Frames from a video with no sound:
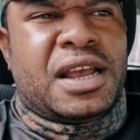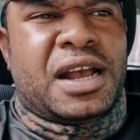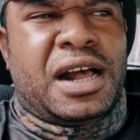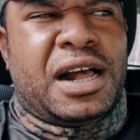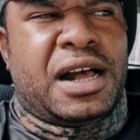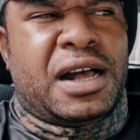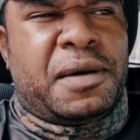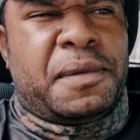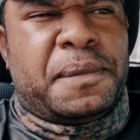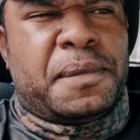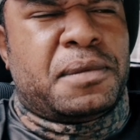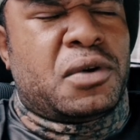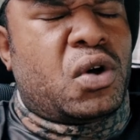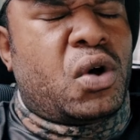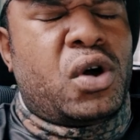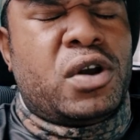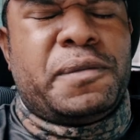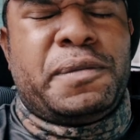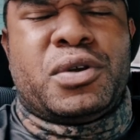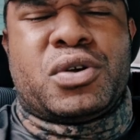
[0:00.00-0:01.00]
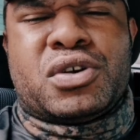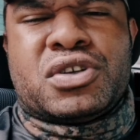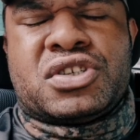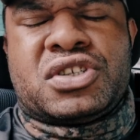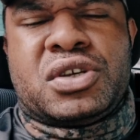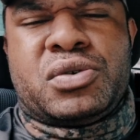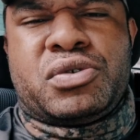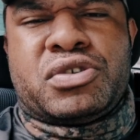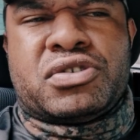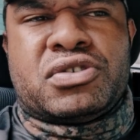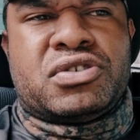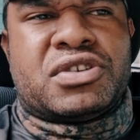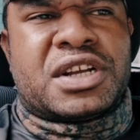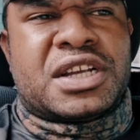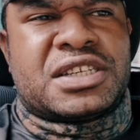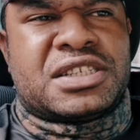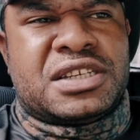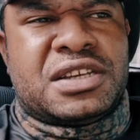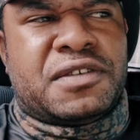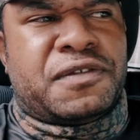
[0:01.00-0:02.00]
All because he was
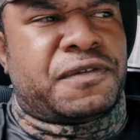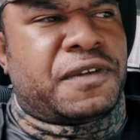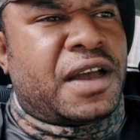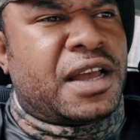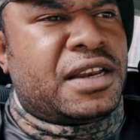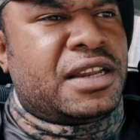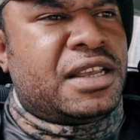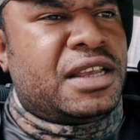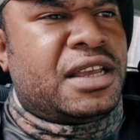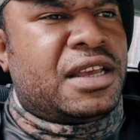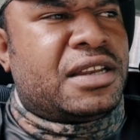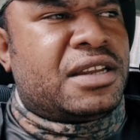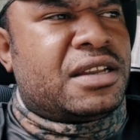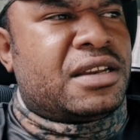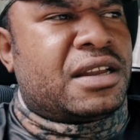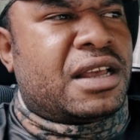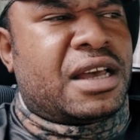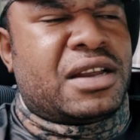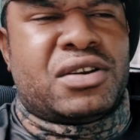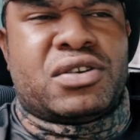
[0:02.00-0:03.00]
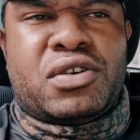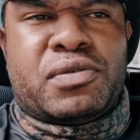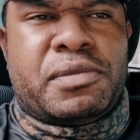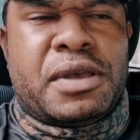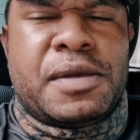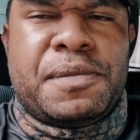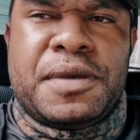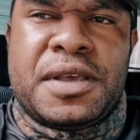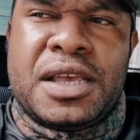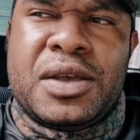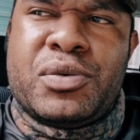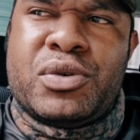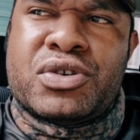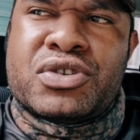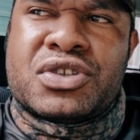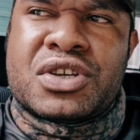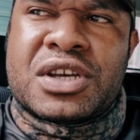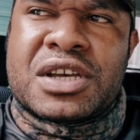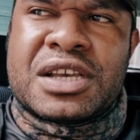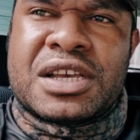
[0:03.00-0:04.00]
dressing funny, and then I don't know, maybe he
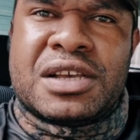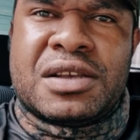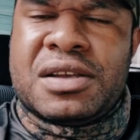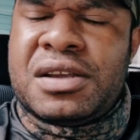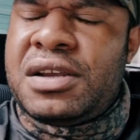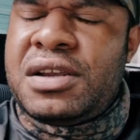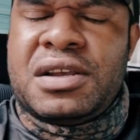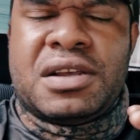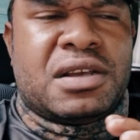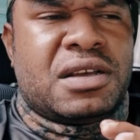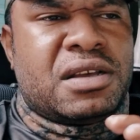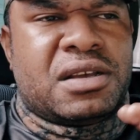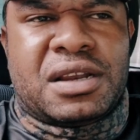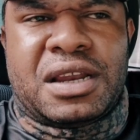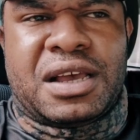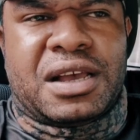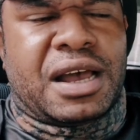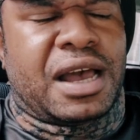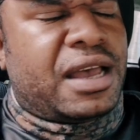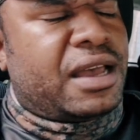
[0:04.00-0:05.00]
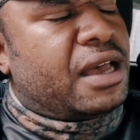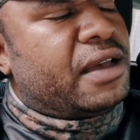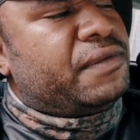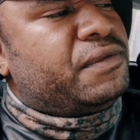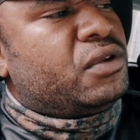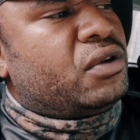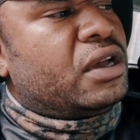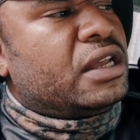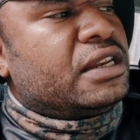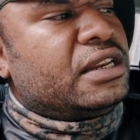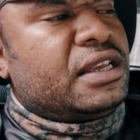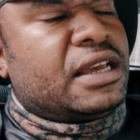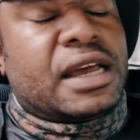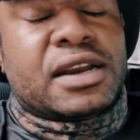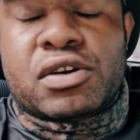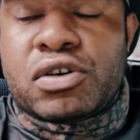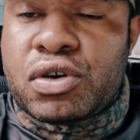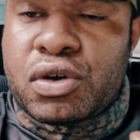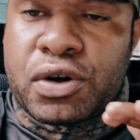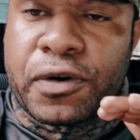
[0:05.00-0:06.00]
was I have no idea.
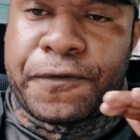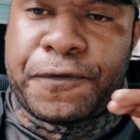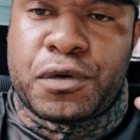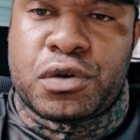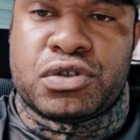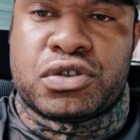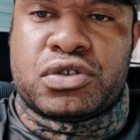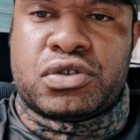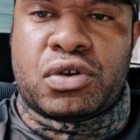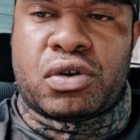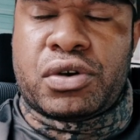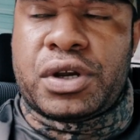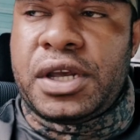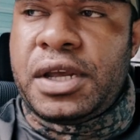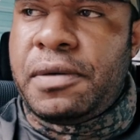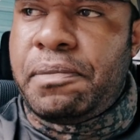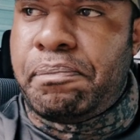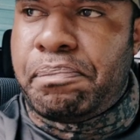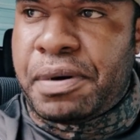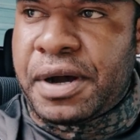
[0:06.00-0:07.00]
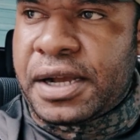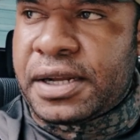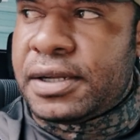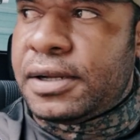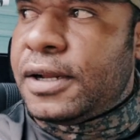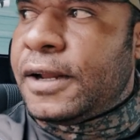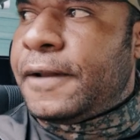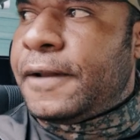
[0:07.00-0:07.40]
I don't know the full story, but